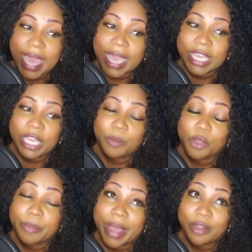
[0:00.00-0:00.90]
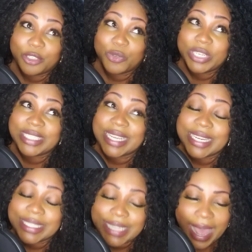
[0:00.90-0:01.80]
and keep your boundaries
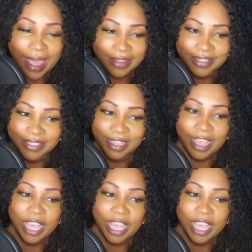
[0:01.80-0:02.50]
intact.